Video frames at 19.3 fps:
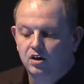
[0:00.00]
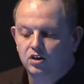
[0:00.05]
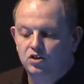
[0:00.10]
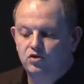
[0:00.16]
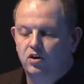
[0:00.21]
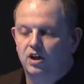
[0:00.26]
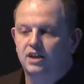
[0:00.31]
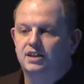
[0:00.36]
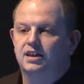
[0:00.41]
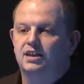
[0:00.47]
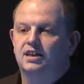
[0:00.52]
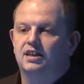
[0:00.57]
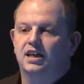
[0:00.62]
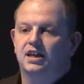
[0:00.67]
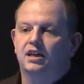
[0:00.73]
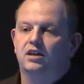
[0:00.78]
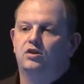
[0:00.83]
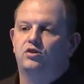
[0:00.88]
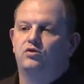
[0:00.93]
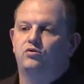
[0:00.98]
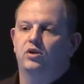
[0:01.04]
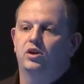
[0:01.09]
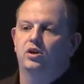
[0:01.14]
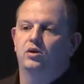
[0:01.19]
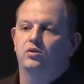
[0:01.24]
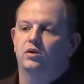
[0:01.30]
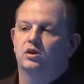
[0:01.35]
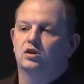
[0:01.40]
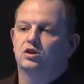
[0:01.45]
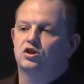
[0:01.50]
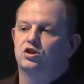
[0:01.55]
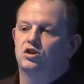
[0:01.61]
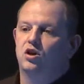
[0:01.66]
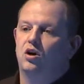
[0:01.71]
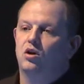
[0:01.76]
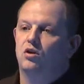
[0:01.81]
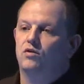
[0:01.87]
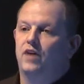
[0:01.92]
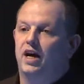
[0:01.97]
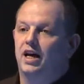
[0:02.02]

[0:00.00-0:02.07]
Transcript: Try to think through and solve